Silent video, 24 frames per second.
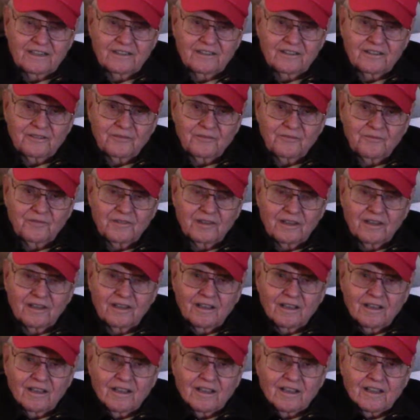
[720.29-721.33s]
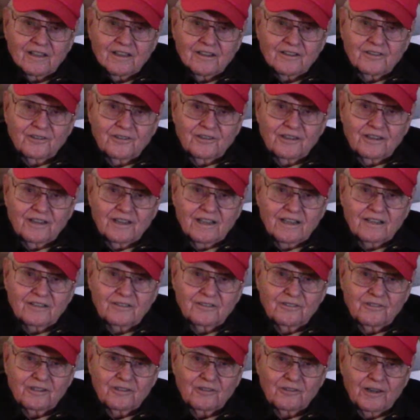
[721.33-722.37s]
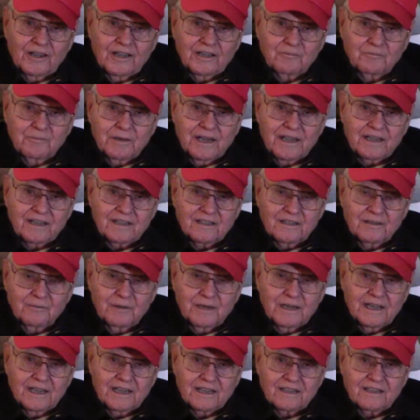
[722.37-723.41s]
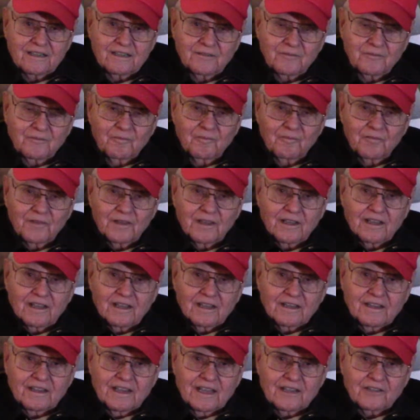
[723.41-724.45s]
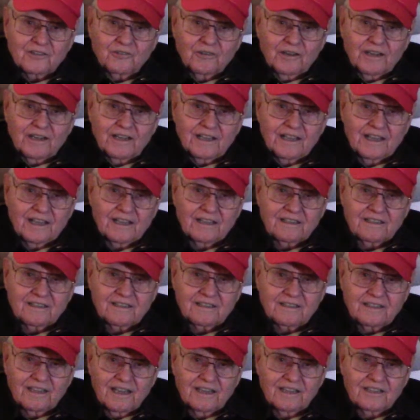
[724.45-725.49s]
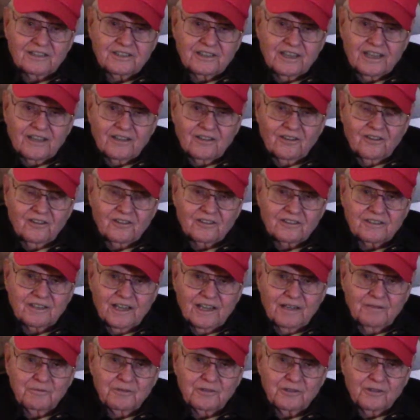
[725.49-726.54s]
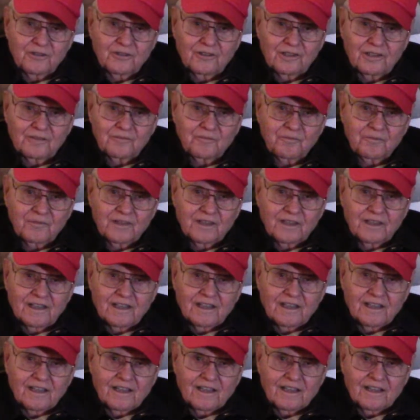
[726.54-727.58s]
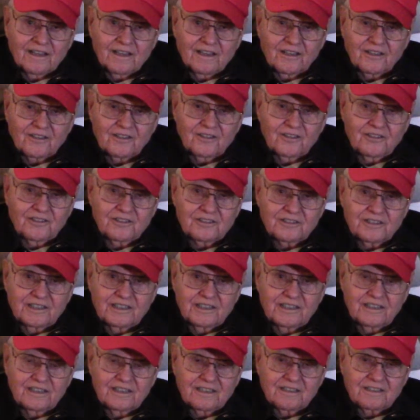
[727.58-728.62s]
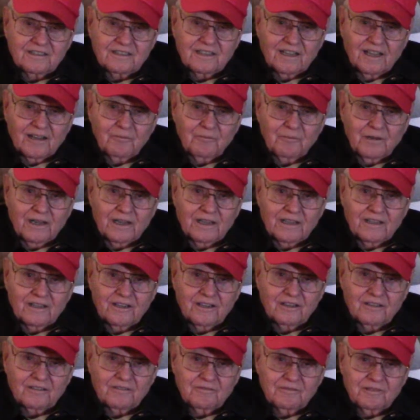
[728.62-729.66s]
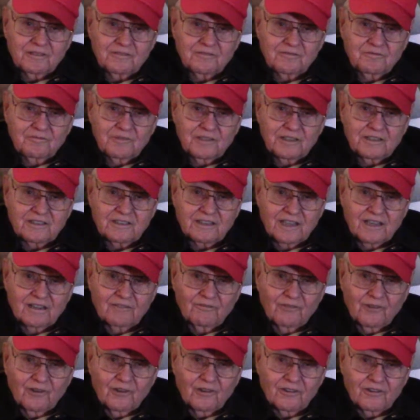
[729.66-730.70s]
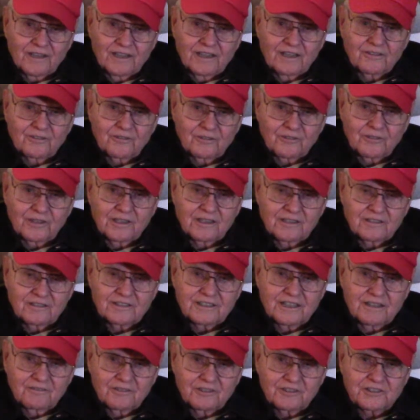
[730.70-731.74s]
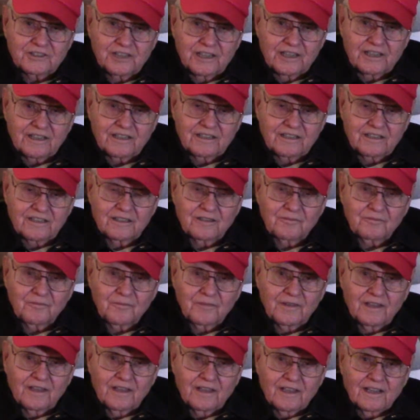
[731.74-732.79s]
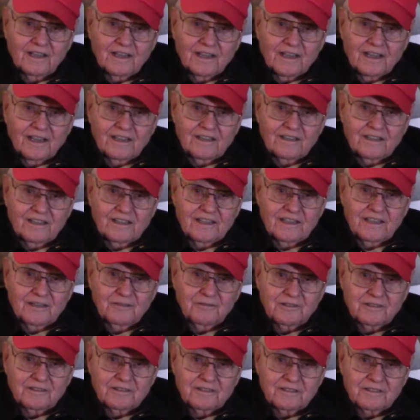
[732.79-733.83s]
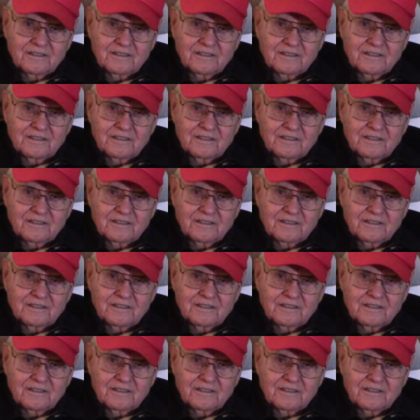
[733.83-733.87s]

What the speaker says: or to a grate back in the back, and that grate had kind of shake all the time, so that the good seed that got by there would kind of fall down through there as that was shaking, and then it would